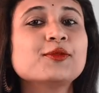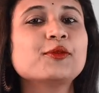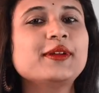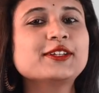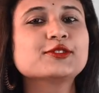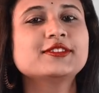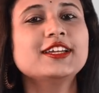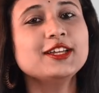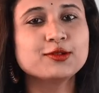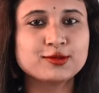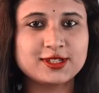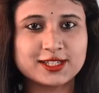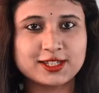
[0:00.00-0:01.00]
moving to the
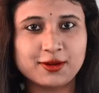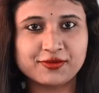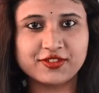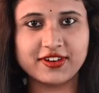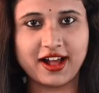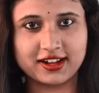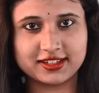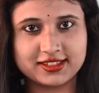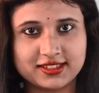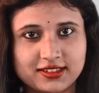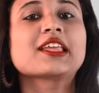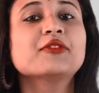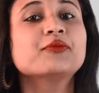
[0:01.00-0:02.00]
uses of drugs.
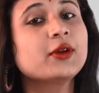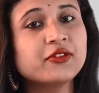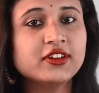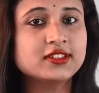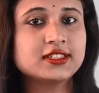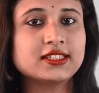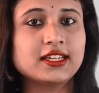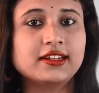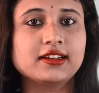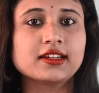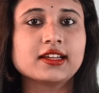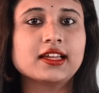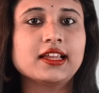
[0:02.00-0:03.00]

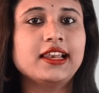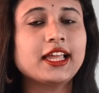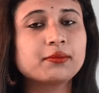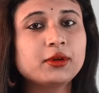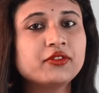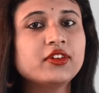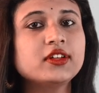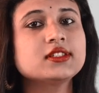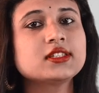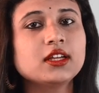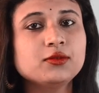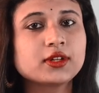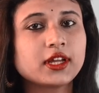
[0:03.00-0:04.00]
Prevention. Like
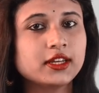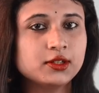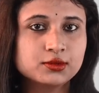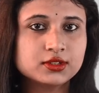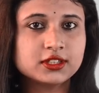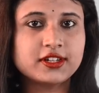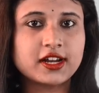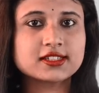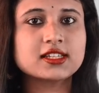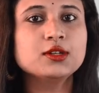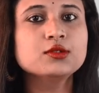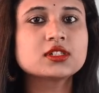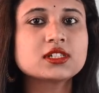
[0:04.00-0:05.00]
prevention, we can use the drugs.
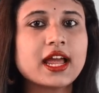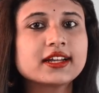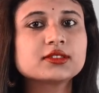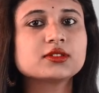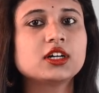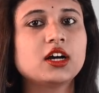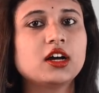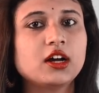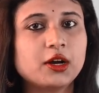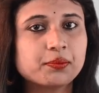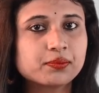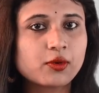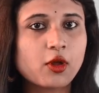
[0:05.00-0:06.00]
Use that
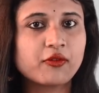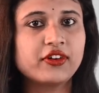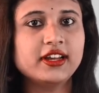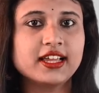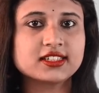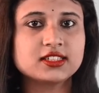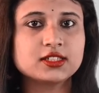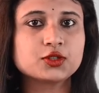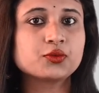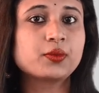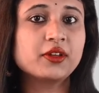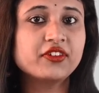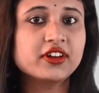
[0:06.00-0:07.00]
prophylaxis to
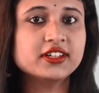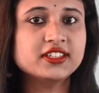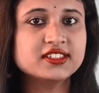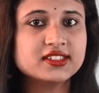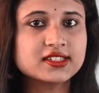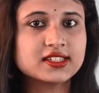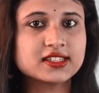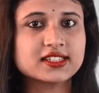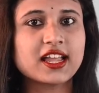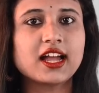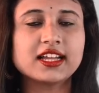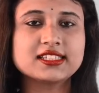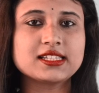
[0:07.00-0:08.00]
prevent diseases.
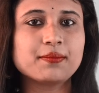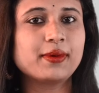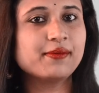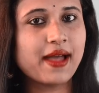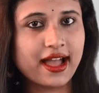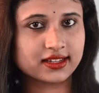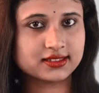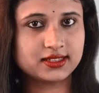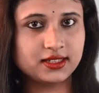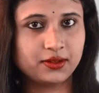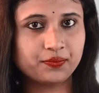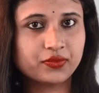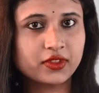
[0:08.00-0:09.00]
Example,
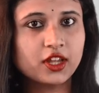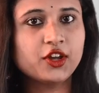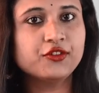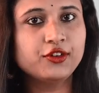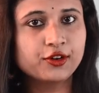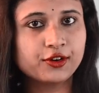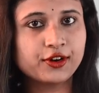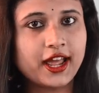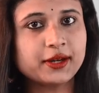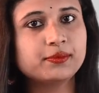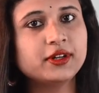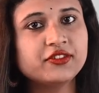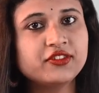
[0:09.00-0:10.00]
vaccine.
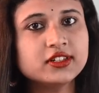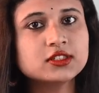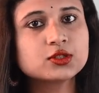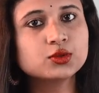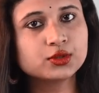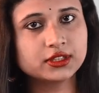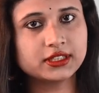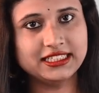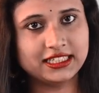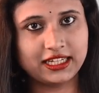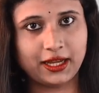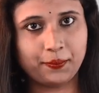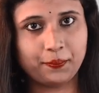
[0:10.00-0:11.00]
Fluoride prevents root
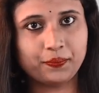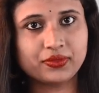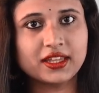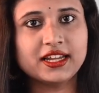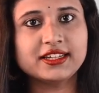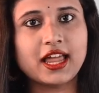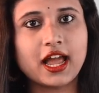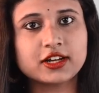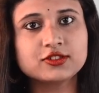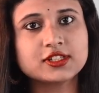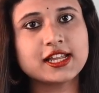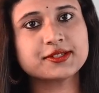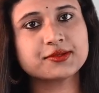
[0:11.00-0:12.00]
decay.
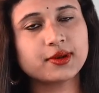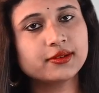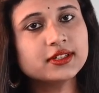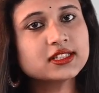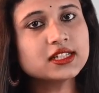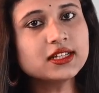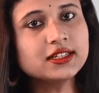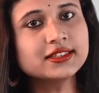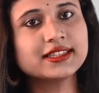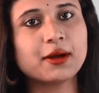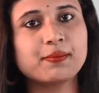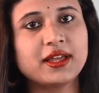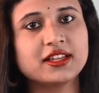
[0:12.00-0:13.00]
Diagnosis, establishing
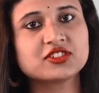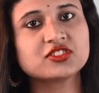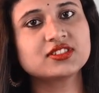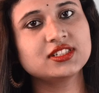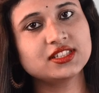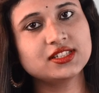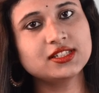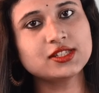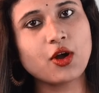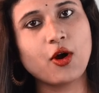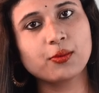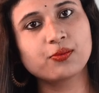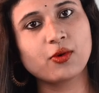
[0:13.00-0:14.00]
the patient disease
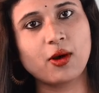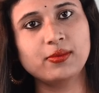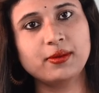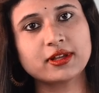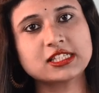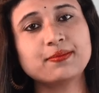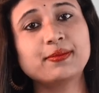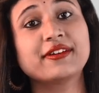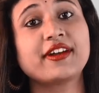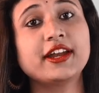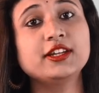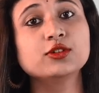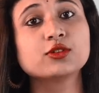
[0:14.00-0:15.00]
or problem. Example,
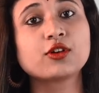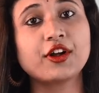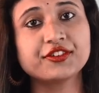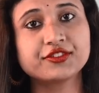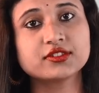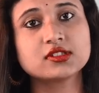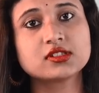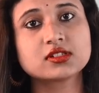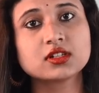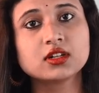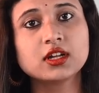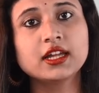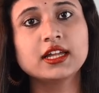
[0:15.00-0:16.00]
radio contrast.
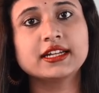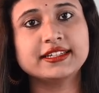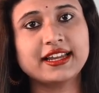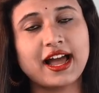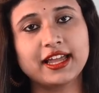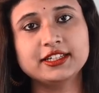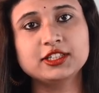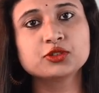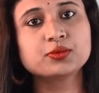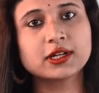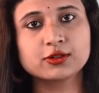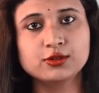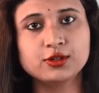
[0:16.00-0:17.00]
Dye,
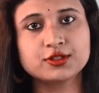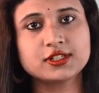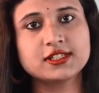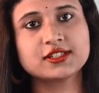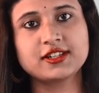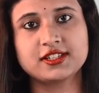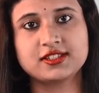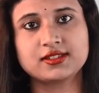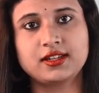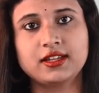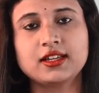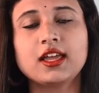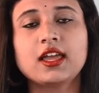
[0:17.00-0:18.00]
tuberculosis
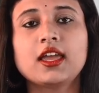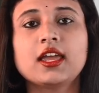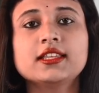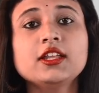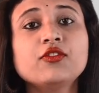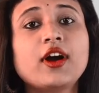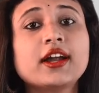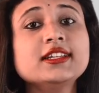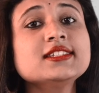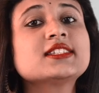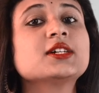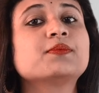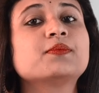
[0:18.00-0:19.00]
testing. Then what is
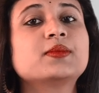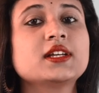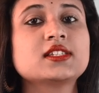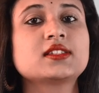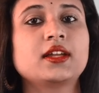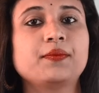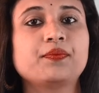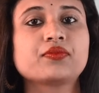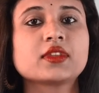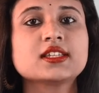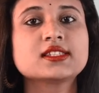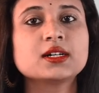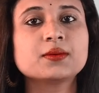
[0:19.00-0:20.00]
suppression?
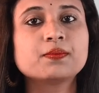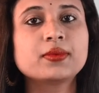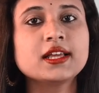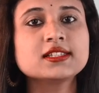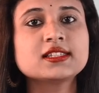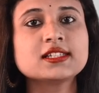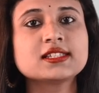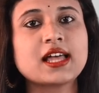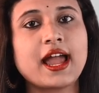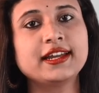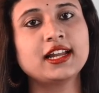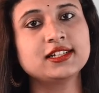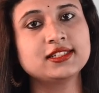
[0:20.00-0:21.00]
Suppress the
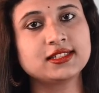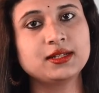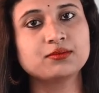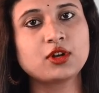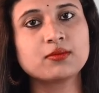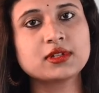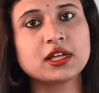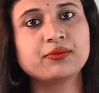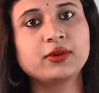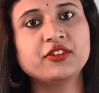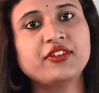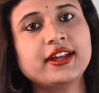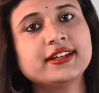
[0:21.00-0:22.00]
sign and symptoms and
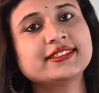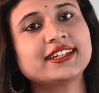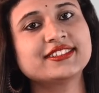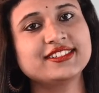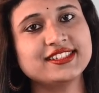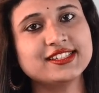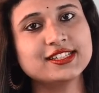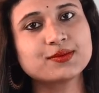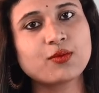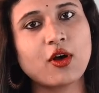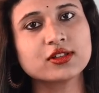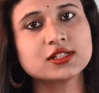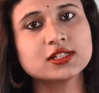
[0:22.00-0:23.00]
prevent the disease
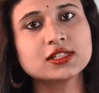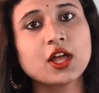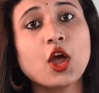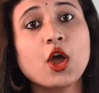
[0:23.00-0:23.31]
process